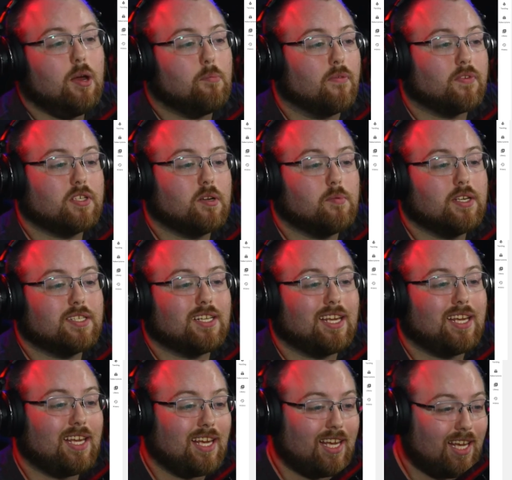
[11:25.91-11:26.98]
But for some reason,
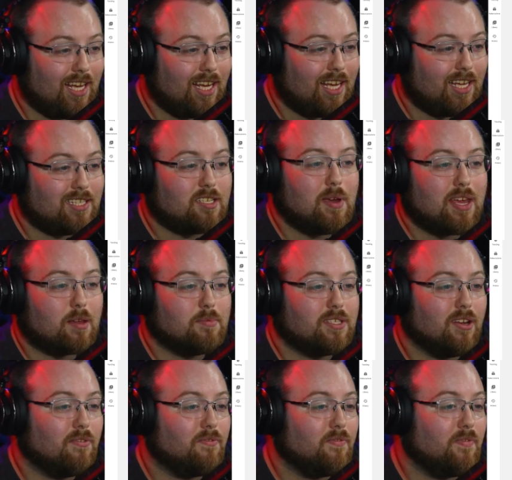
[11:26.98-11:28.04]
he, to make
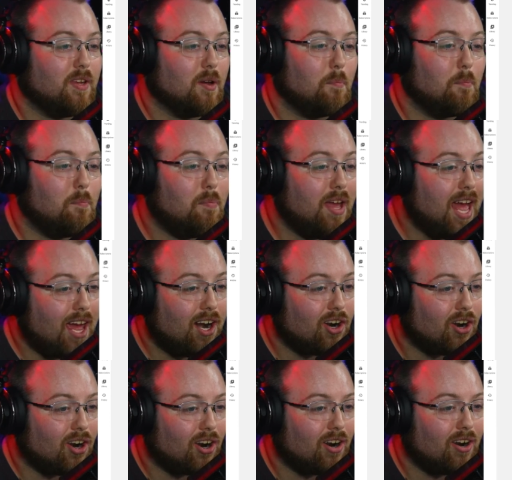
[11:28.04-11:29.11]
himself feel
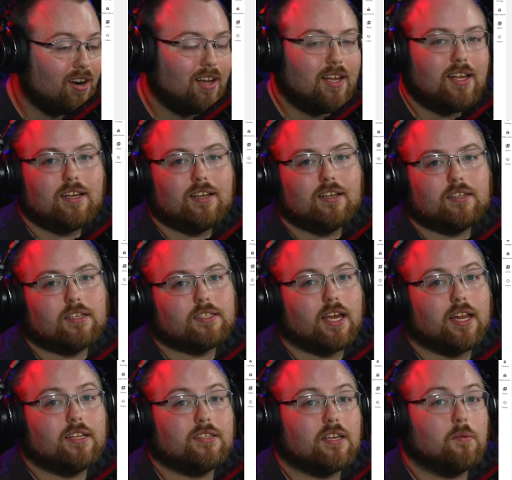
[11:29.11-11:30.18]
better,
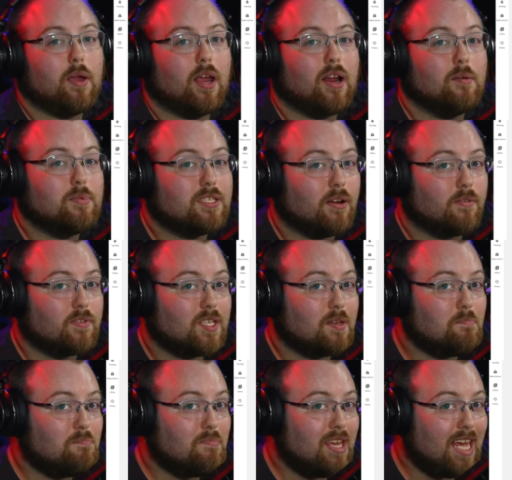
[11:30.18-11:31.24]
decided to compare himself
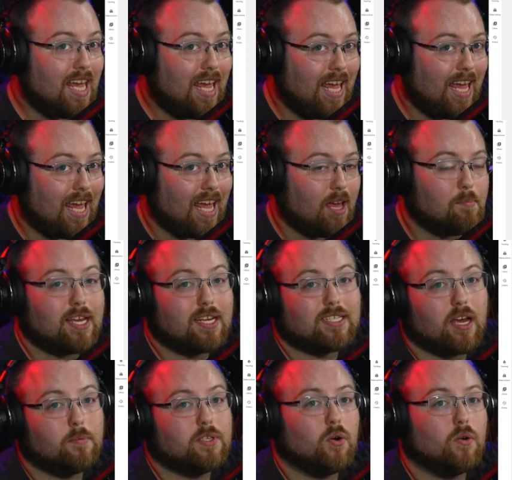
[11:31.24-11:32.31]
to me, because
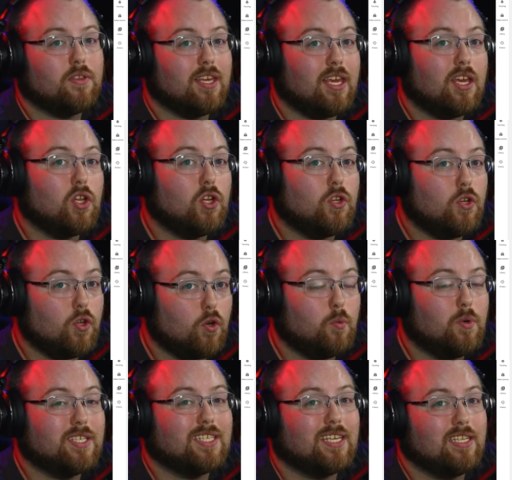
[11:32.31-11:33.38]
that was the only thing he could do,
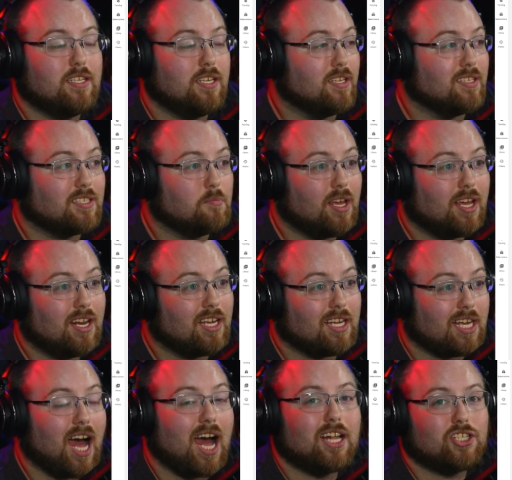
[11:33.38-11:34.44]
was to some kind
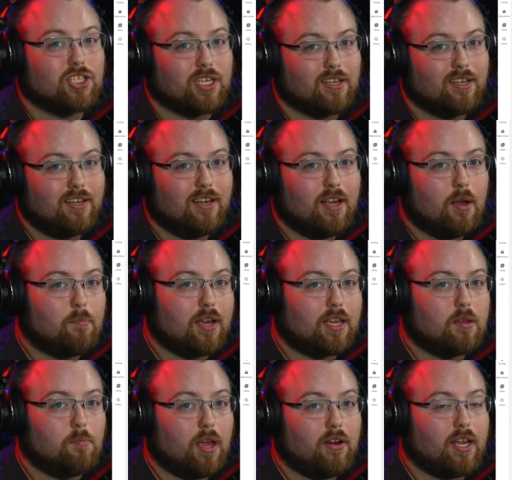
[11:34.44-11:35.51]
of gotcha by
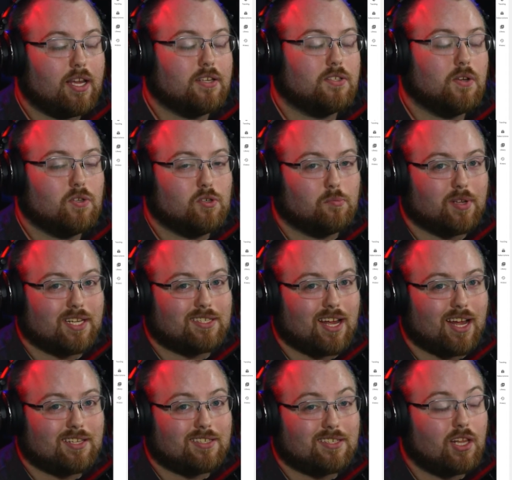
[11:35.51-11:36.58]
comparing his Social Blade
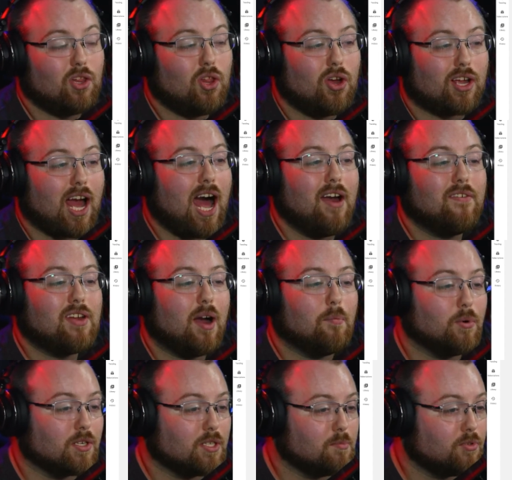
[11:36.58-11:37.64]
stats and say, look, I've got
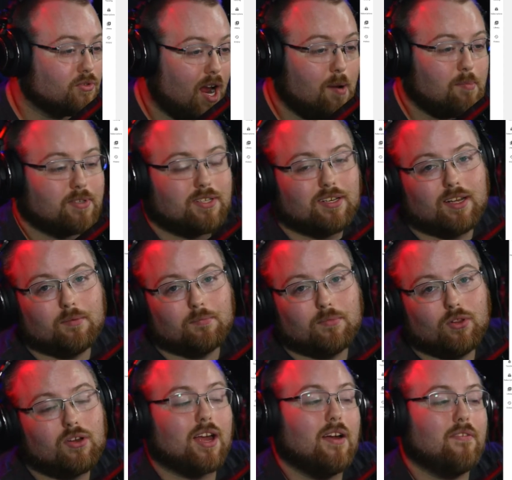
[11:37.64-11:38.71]
more subscribers than him.
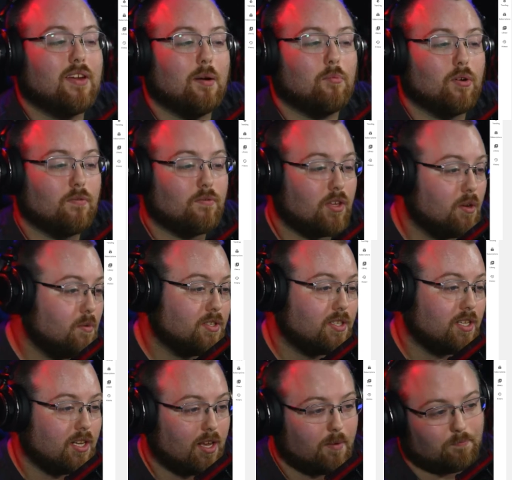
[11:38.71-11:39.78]
Look, I've got more viewers
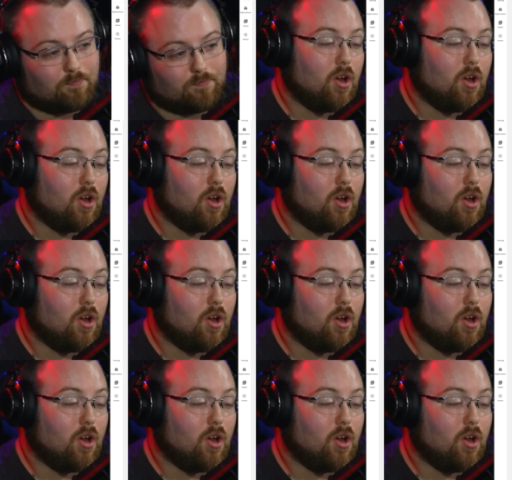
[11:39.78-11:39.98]
than him.